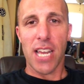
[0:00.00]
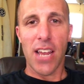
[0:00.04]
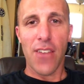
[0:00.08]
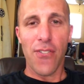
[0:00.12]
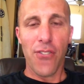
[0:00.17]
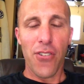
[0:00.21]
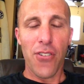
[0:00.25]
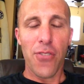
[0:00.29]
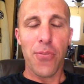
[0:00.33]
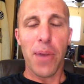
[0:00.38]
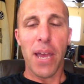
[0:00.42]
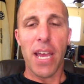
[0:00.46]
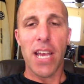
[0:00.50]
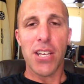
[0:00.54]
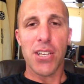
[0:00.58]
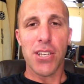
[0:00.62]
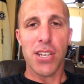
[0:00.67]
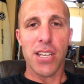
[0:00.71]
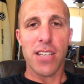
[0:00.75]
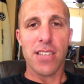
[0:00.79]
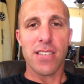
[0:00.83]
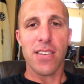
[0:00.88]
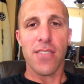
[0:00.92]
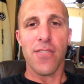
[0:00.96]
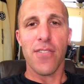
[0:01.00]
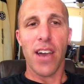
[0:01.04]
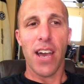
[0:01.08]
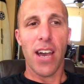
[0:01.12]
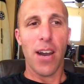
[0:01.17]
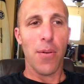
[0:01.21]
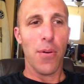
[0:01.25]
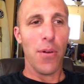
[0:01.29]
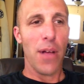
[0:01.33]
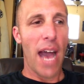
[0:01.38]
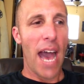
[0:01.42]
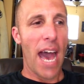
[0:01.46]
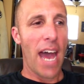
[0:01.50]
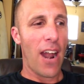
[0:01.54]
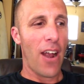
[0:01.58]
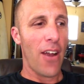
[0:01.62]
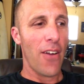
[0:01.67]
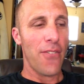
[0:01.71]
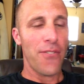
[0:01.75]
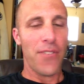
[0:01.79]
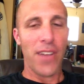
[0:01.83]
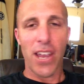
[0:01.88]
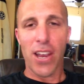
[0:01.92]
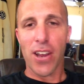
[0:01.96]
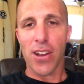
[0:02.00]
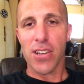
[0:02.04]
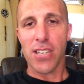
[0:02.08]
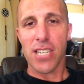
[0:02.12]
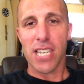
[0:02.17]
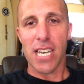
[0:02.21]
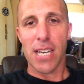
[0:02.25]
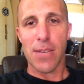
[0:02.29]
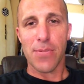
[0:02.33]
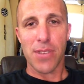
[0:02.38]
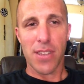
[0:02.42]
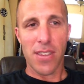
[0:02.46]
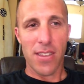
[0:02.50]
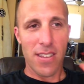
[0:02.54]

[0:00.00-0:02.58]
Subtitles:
Information is available at our fingertips,